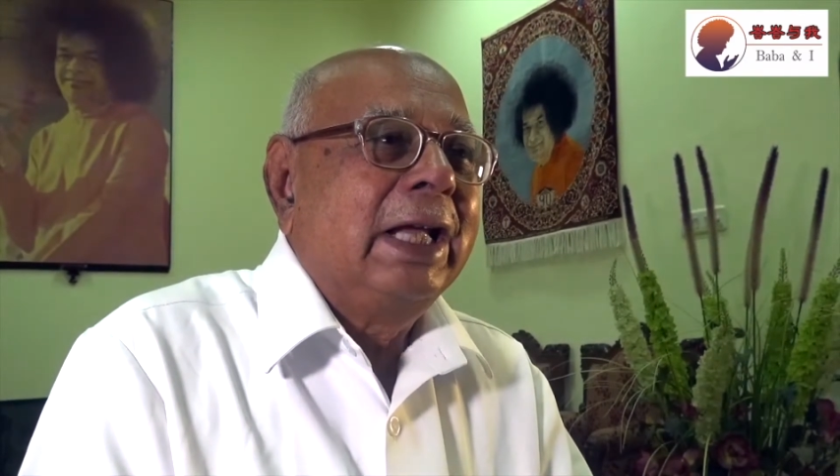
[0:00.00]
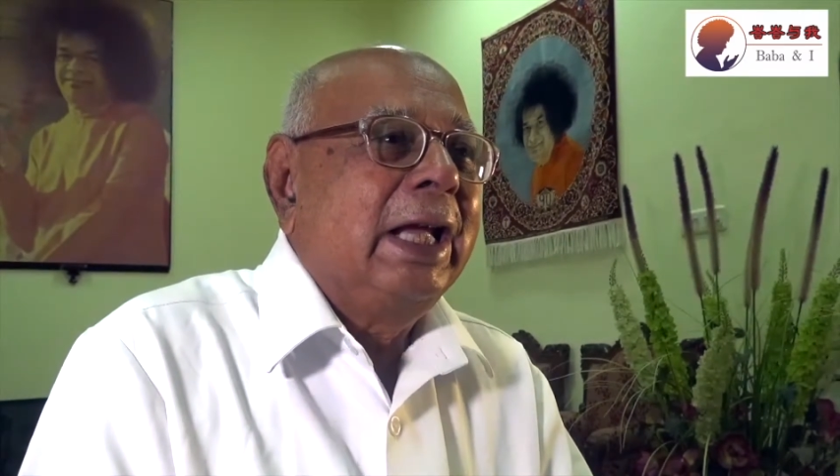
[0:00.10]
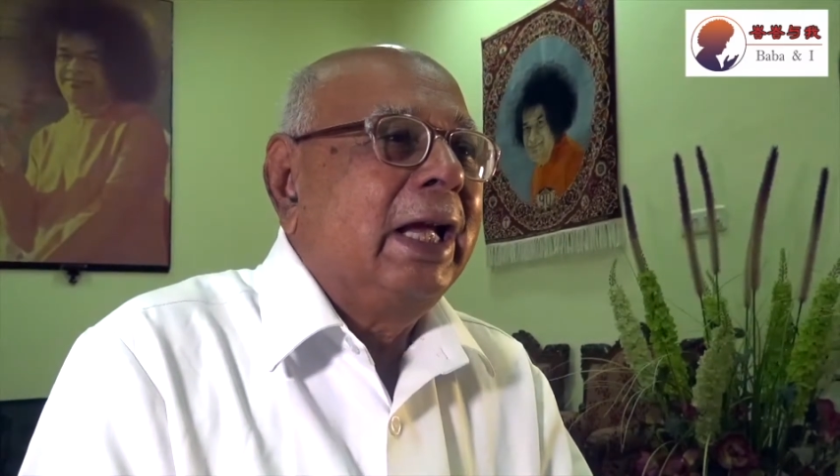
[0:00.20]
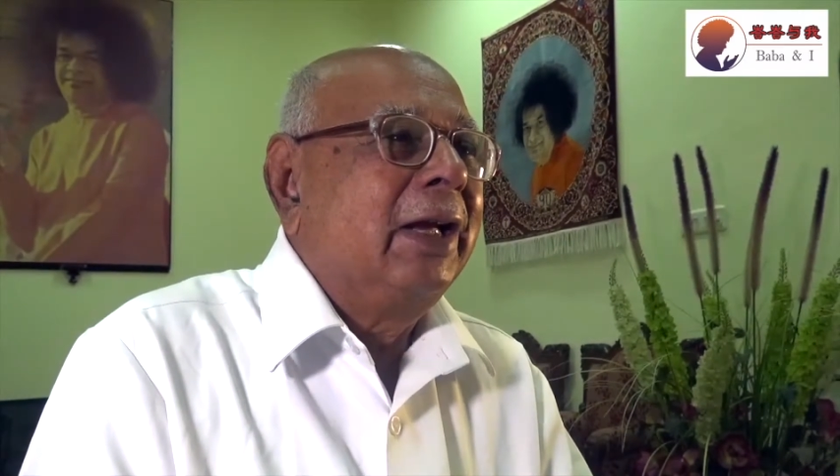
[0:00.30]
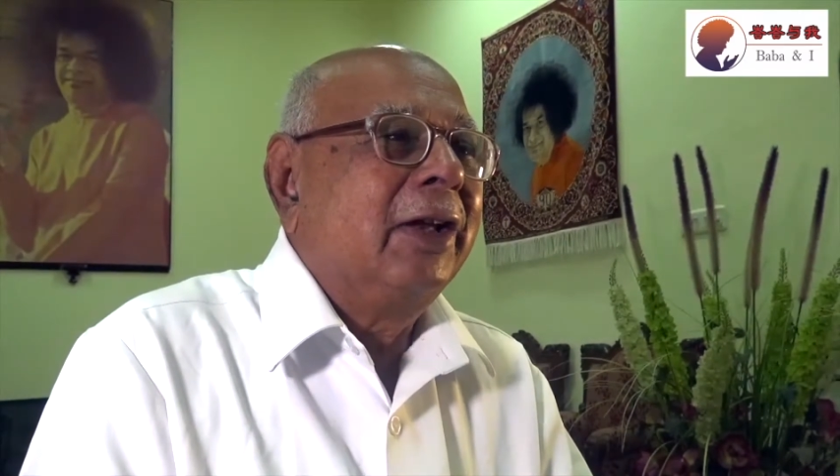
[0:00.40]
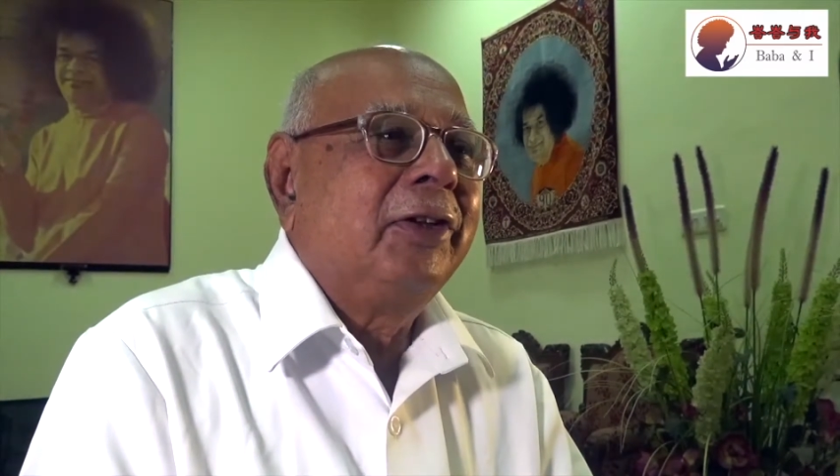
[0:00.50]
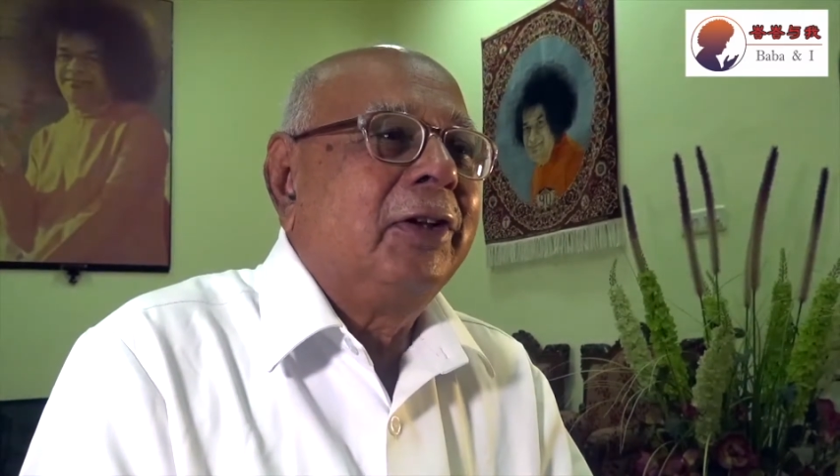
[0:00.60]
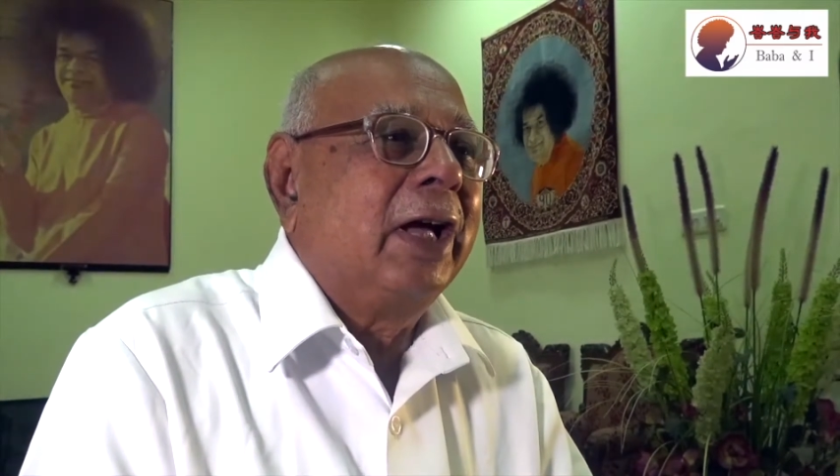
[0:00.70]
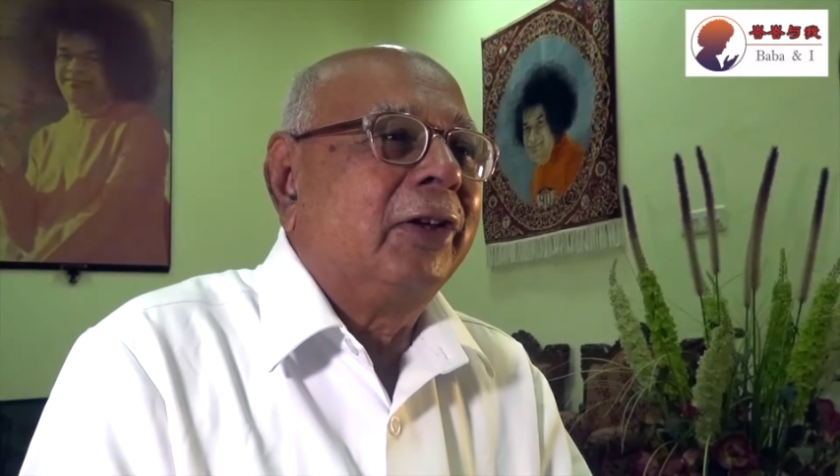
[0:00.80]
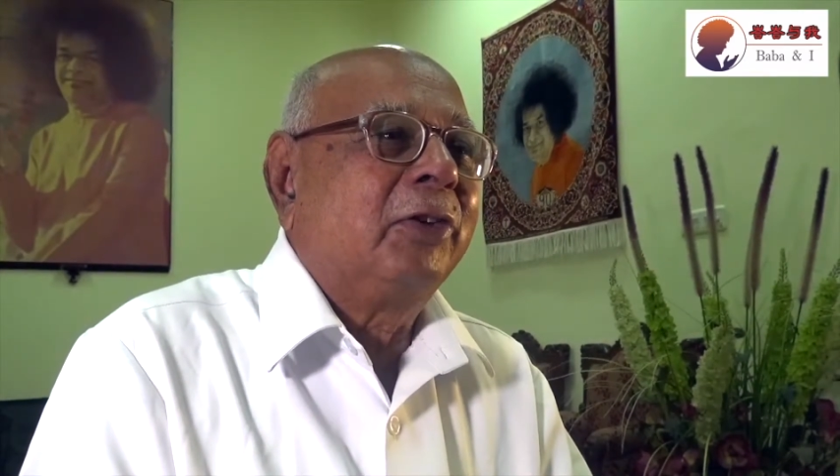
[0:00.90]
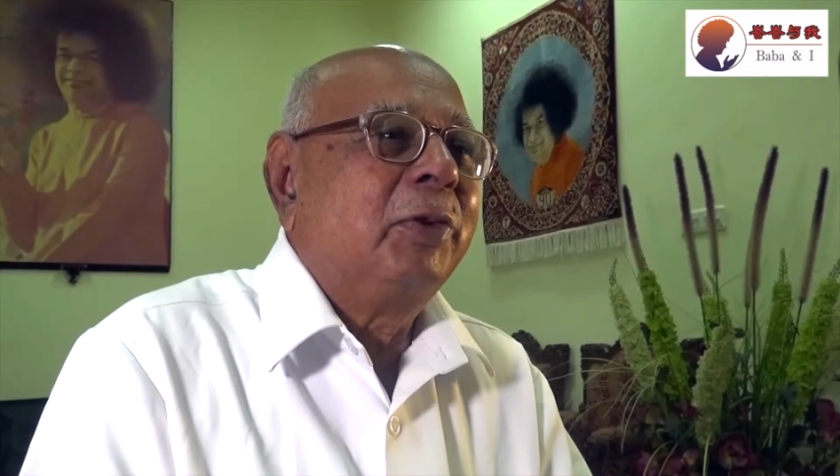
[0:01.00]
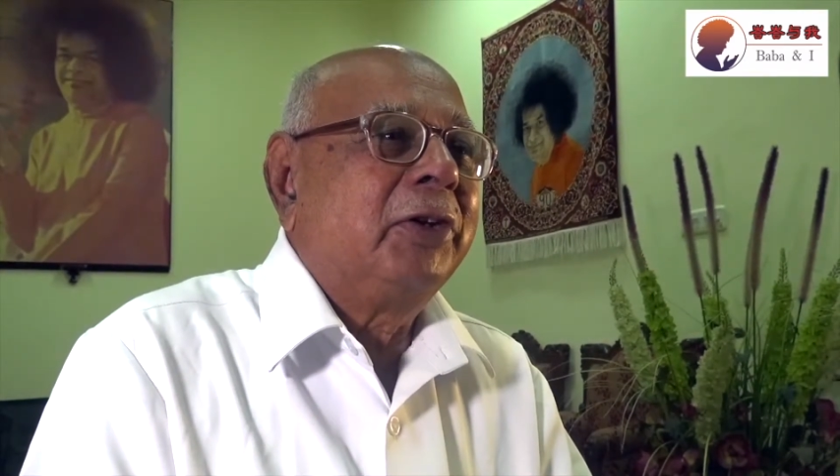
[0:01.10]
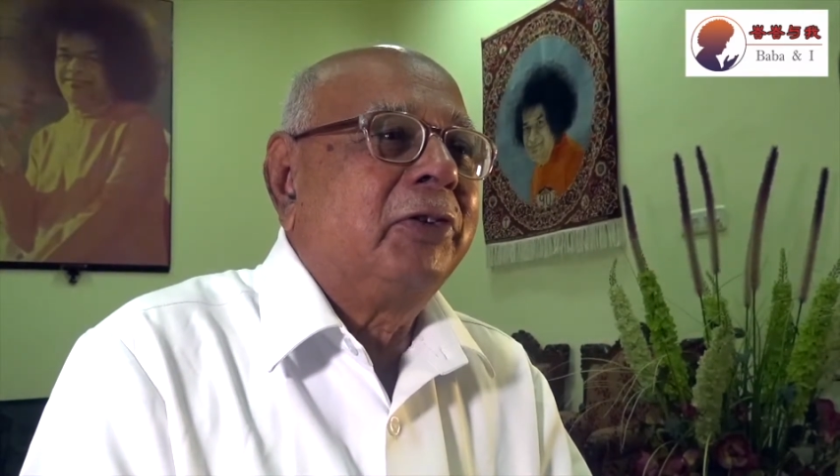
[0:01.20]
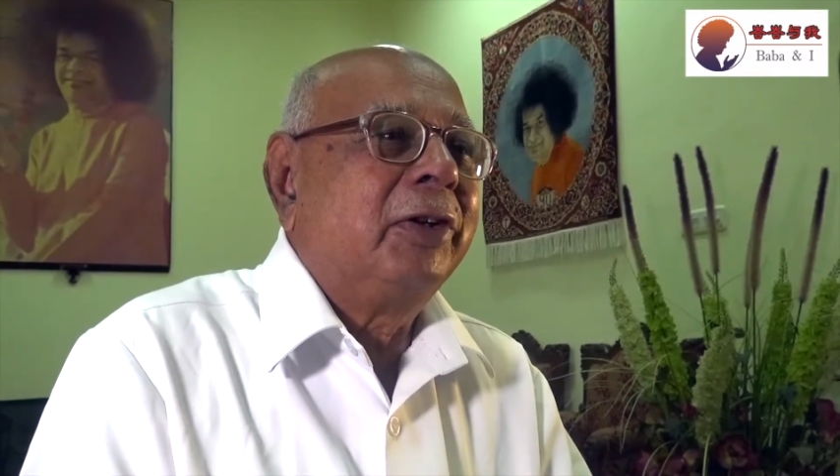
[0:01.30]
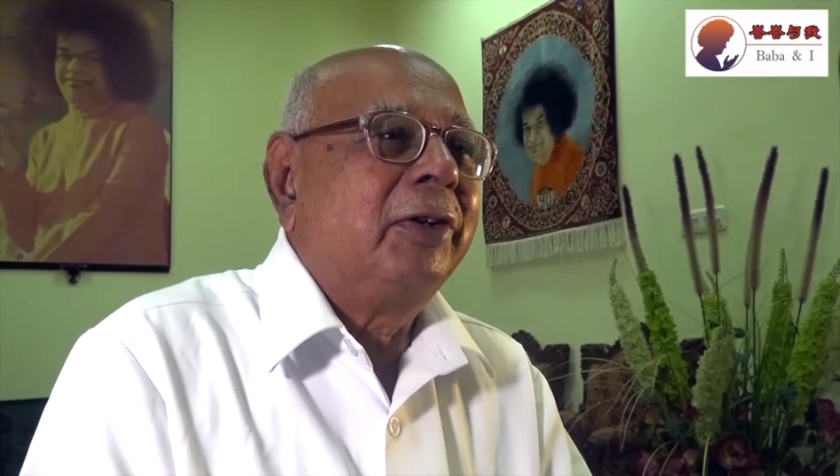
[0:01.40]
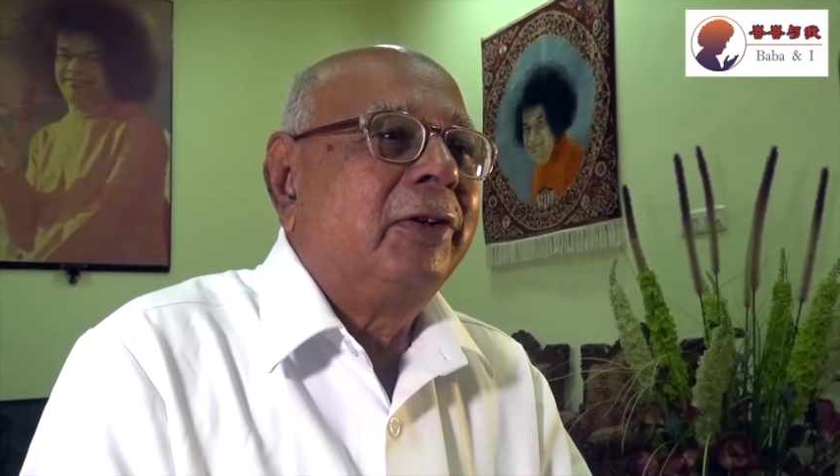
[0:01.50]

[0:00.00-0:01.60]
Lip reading: he doesn't ask questions.